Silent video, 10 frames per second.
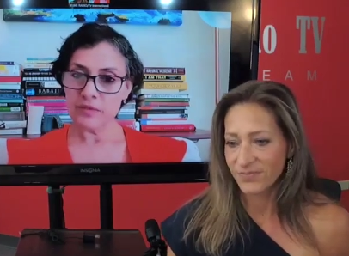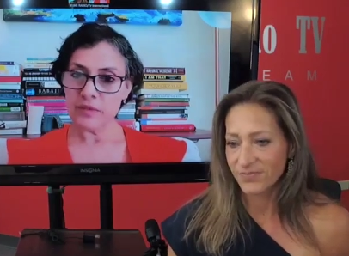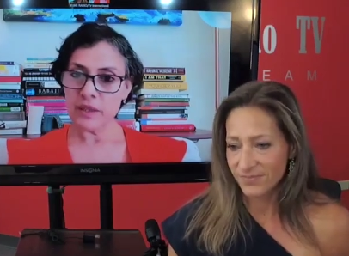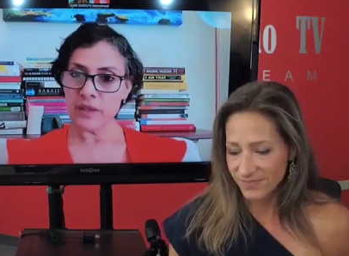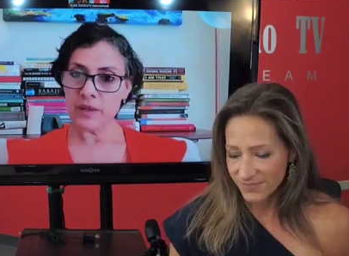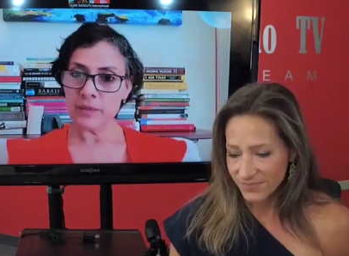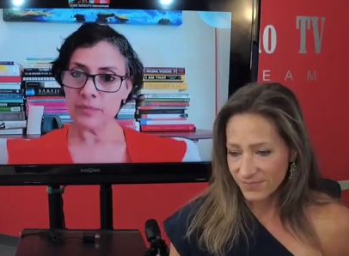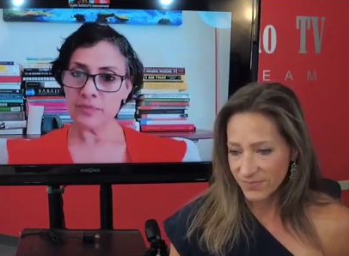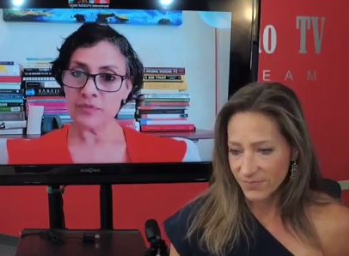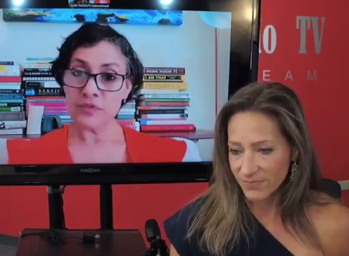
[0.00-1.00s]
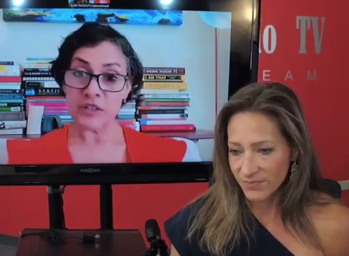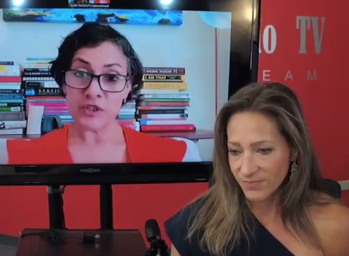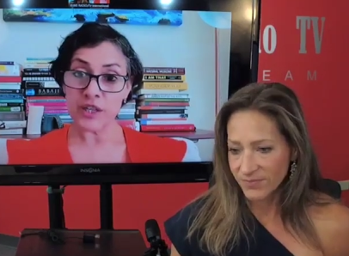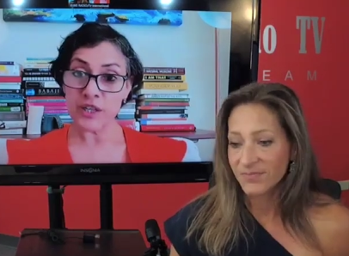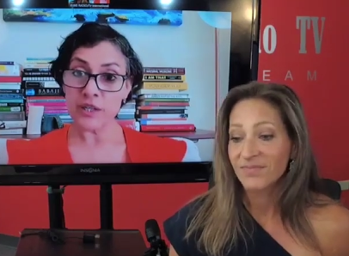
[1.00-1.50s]
Speaker 1: um, fresh
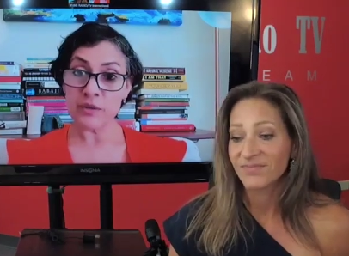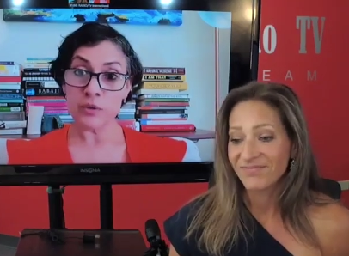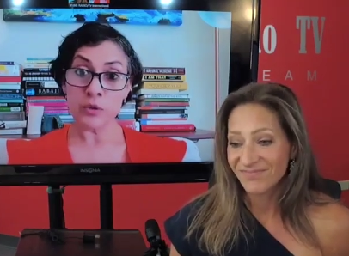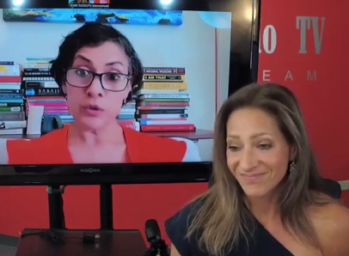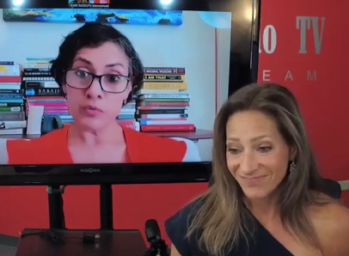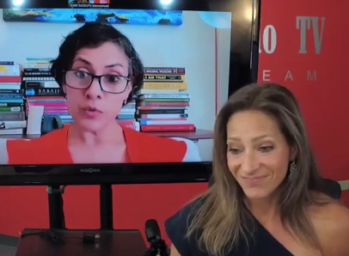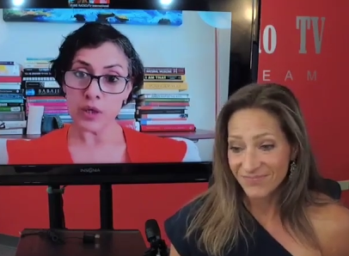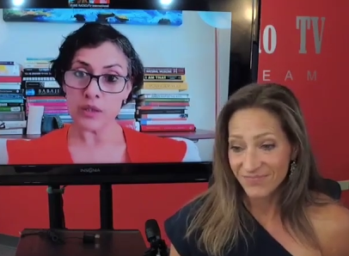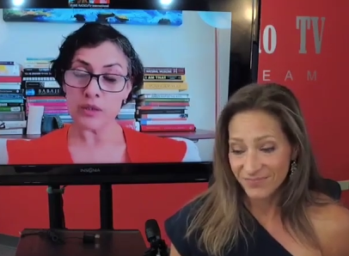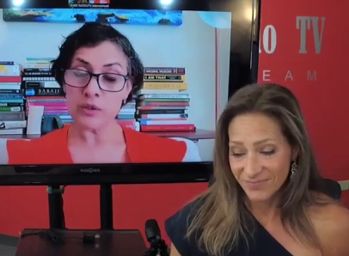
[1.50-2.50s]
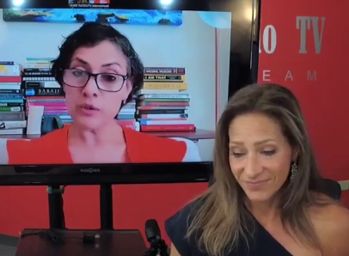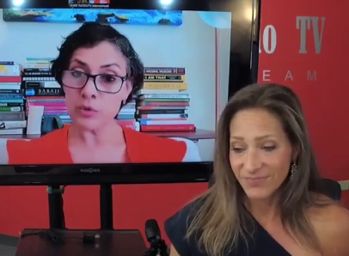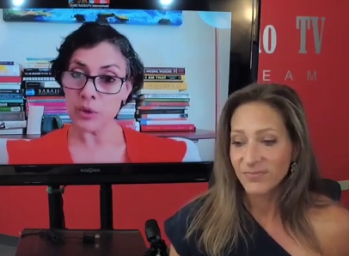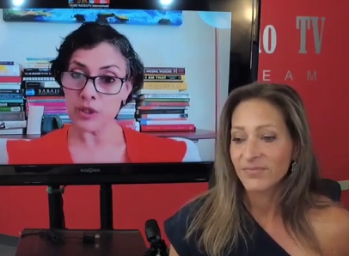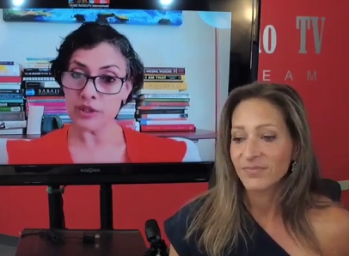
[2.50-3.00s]
air, good water, good
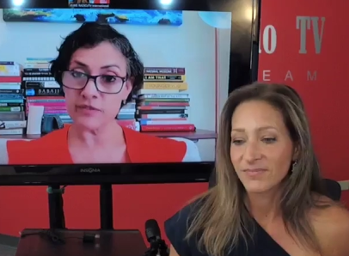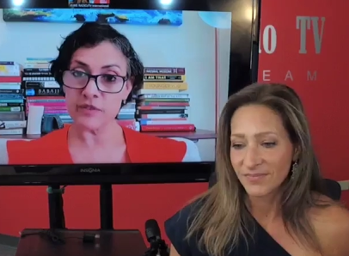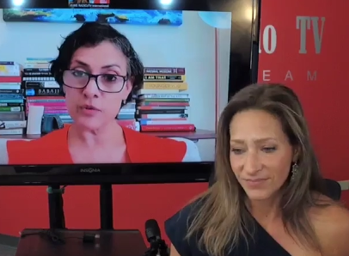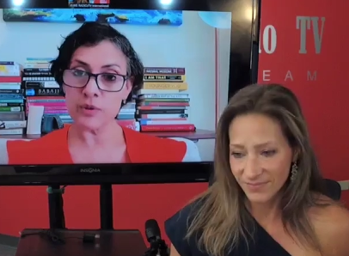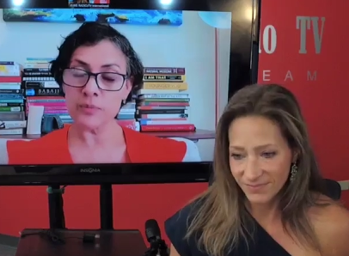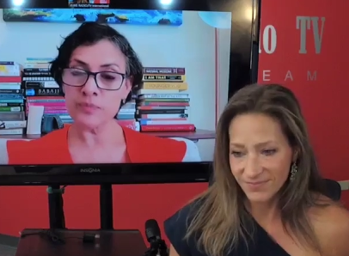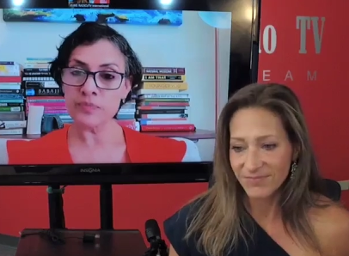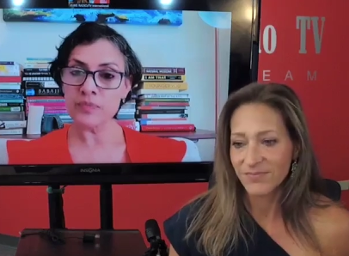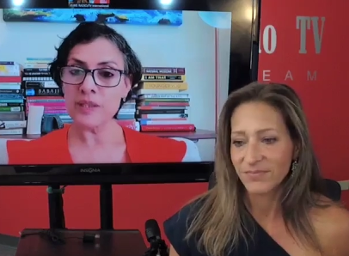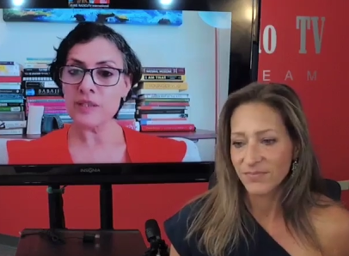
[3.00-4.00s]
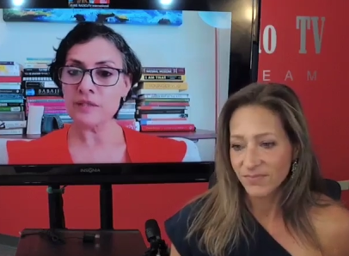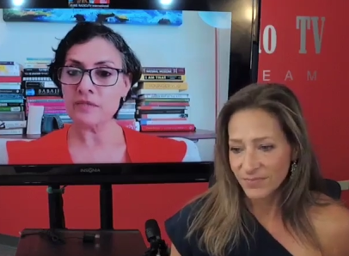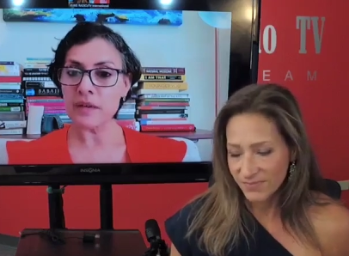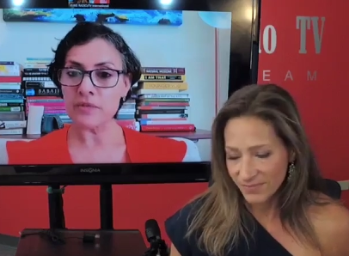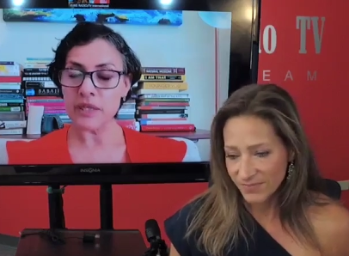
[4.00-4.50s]
quality food. Mm-hmm. These are
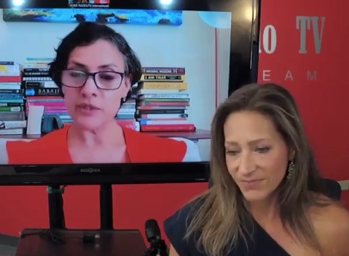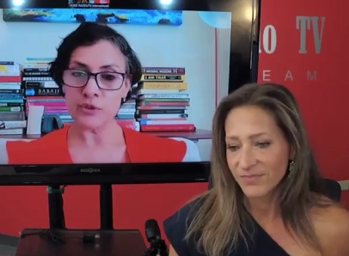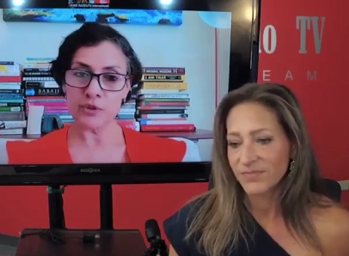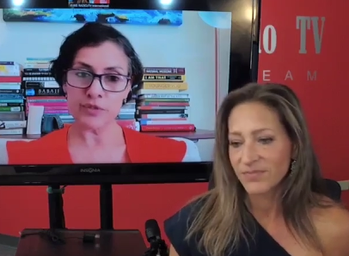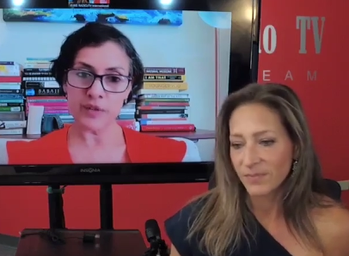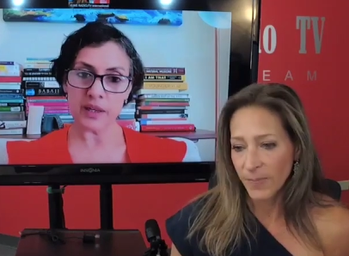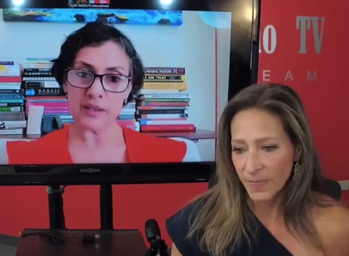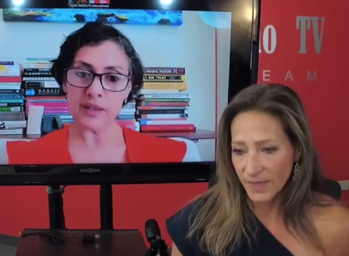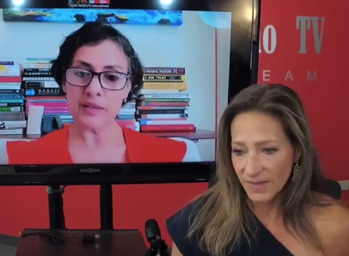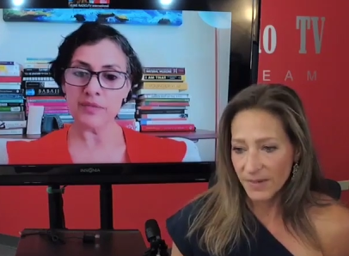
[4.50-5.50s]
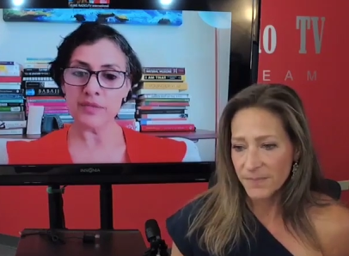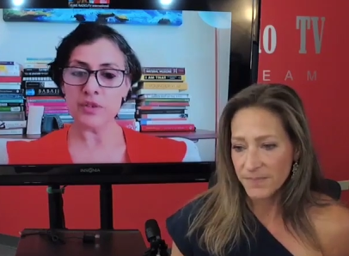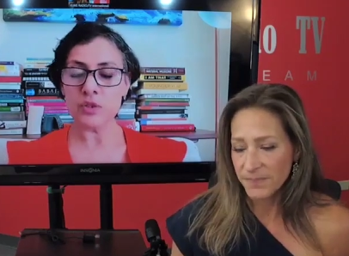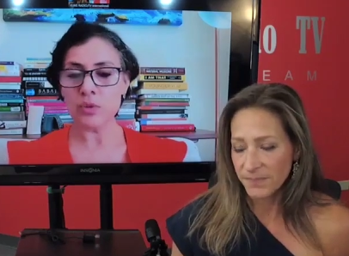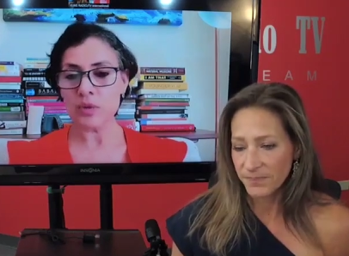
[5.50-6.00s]
foundations of health, and if yep. we
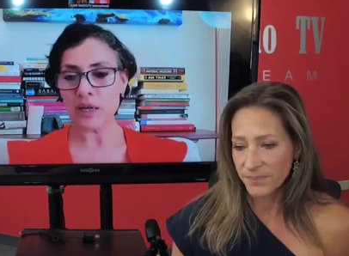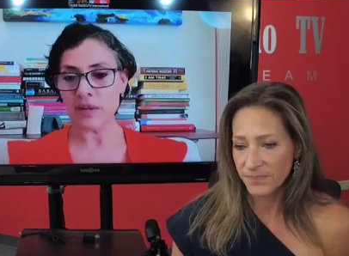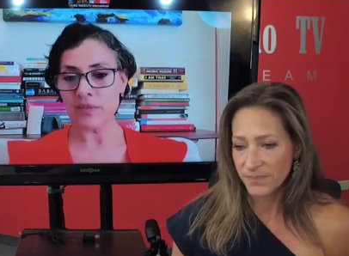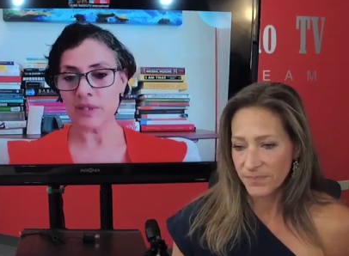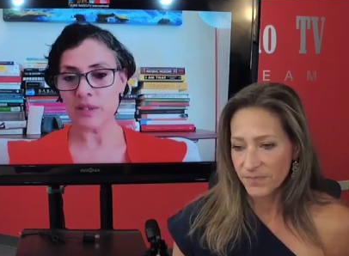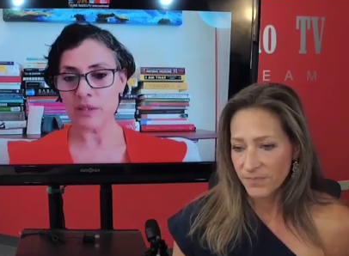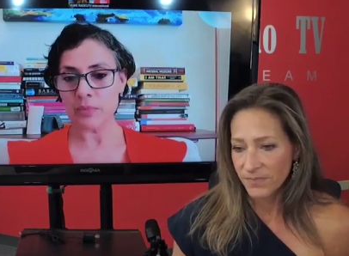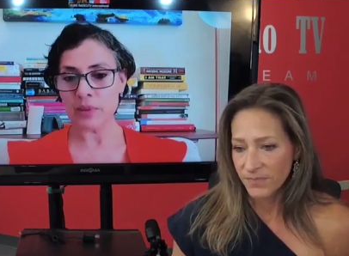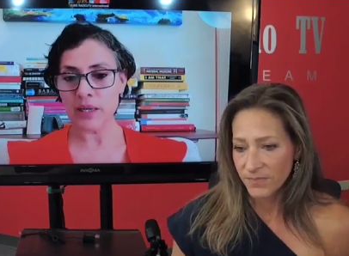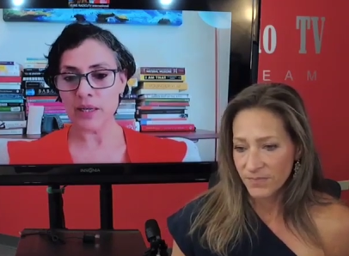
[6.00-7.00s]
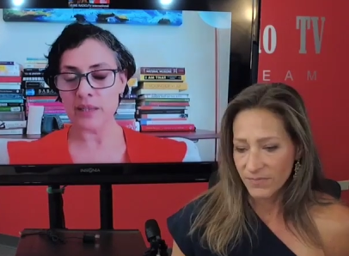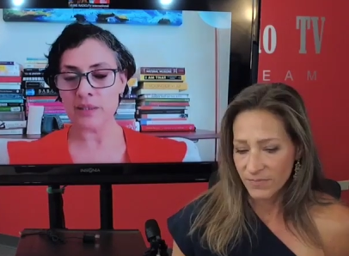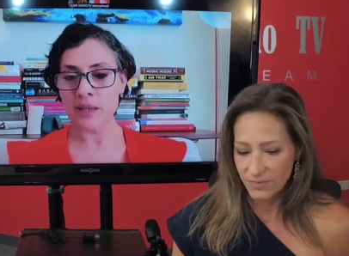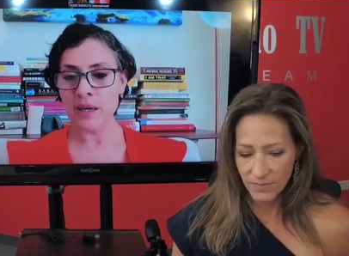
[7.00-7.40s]
don't have these in place,